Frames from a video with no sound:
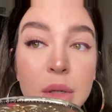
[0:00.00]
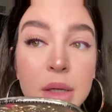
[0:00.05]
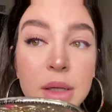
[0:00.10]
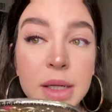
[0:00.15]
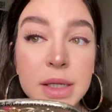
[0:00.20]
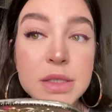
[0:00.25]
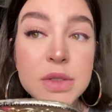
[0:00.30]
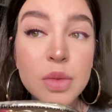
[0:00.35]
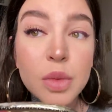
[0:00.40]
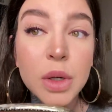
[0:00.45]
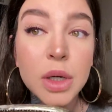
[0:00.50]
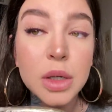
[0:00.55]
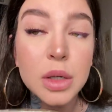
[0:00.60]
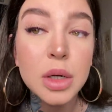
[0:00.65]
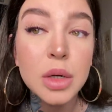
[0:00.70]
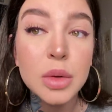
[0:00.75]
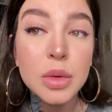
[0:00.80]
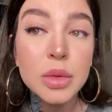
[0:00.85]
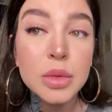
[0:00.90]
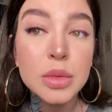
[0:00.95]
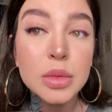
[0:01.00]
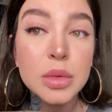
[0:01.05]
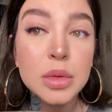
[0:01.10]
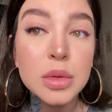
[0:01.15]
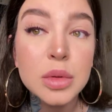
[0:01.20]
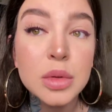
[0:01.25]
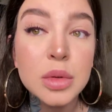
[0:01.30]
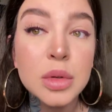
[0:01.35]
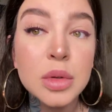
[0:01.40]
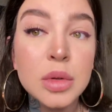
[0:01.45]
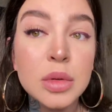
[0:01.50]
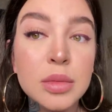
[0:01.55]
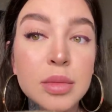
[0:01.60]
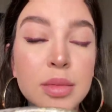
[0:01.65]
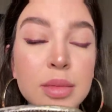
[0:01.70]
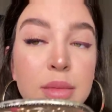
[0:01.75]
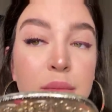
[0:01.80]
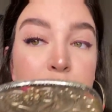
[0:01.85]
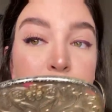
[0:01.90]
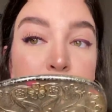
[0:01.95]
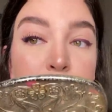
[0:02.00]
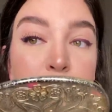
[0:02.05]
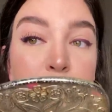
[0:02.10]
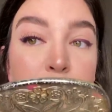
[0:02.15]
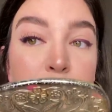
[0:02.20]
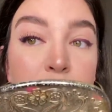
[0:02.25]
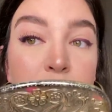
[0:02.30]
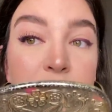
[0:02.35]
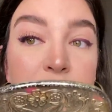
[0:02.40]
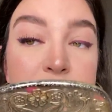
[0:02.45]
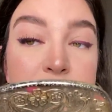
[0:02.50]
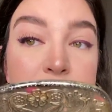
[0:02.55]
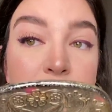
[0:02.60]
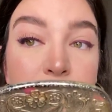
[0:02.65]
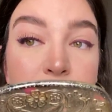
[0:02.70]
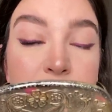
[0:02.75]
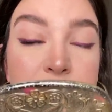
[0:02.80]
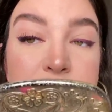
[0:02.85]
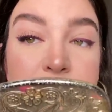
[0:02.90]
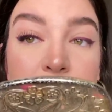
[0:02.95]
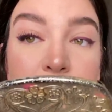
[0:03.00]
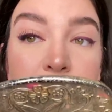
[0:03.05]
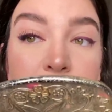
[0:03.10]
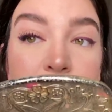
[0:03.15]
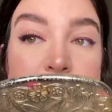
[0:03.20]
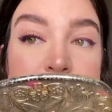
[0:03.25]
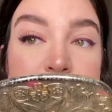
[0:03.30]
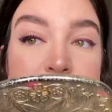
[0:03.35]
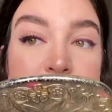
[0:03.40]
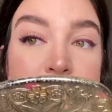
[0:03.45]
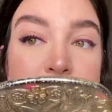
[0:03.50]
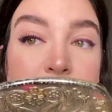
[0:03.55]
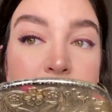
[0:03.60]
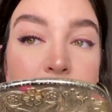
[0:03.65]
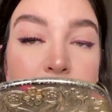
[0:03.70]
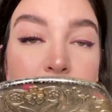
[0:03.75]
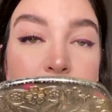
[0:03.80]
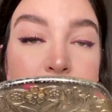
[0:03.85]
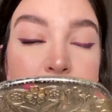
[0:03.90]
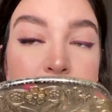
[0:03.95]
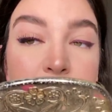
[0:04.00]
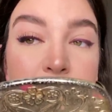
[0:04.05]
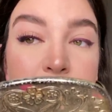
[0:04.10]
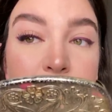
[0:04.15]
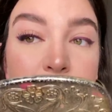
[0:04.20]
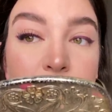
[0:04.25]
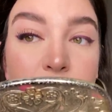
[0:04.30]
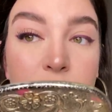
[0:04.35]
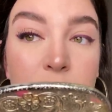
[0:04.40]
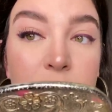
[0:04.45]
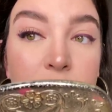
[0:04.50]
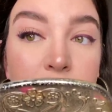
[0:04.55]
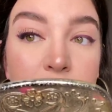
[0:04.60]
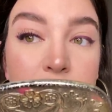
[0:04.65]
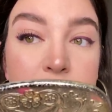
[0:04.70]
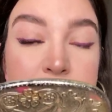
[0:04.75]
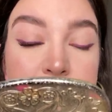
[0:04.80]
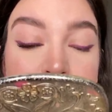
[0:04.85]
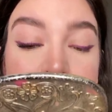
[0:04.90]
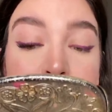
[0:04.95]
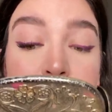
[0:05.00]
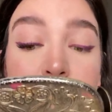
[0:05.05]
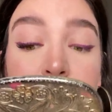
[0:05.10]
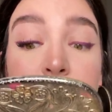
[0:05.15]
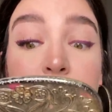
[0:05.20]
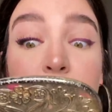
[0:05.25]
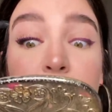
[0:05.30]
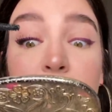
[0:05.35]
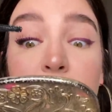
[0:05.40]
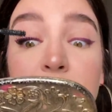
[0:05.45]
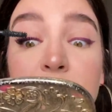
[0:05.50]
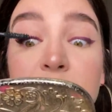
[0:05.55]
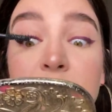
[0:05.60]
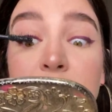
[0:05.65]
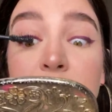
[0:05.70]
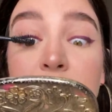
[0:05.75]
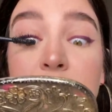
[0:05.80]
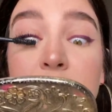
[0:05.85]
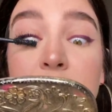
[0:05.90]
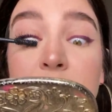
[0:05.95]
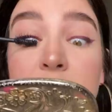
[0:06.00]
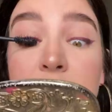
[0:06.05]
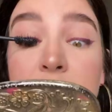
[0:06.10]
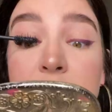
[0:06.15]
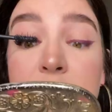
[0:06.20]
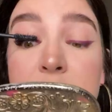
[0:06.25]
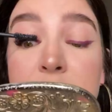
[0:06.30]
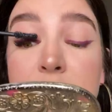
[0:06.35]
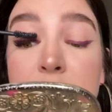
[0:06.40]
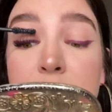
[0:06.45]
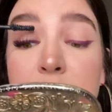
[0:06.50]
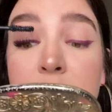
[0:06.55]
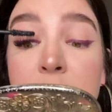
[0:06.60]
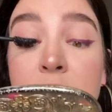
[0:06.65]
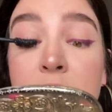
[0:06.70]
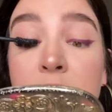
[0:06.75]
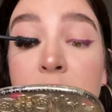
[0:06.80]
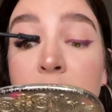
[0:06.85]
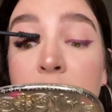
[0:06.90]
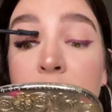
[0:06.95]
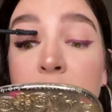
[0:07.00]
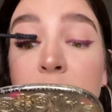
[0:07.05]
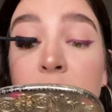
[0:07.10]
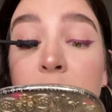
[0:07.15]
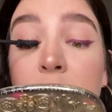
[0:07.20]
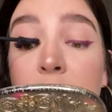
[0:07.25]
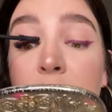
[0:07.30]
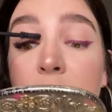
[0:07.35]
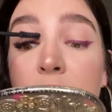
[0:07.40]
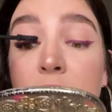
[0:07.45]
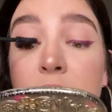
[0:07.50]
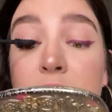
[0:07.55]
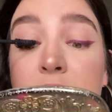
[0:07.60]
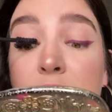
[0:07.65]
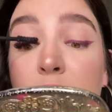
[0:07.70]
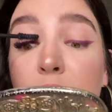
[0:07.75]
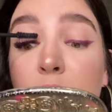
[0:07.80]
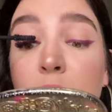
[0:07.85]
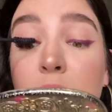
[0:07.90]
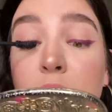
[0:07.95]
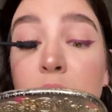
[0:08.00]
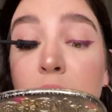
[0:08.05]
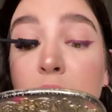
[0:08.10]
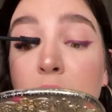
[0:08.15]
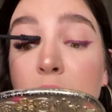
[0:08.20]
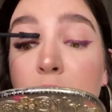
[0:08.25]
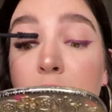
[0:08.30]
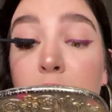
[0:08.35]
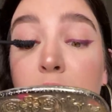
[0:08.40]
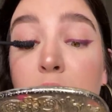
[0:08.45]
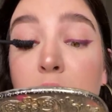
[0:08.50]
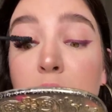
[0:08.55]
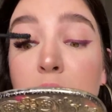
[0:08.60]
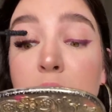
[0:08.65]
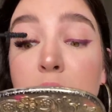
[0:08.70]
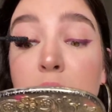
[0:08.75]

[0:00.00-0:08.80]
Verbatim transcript: That's one coat. There's some mascaras that I'll put like three coats and it won't even look like this. Okay, so one coat.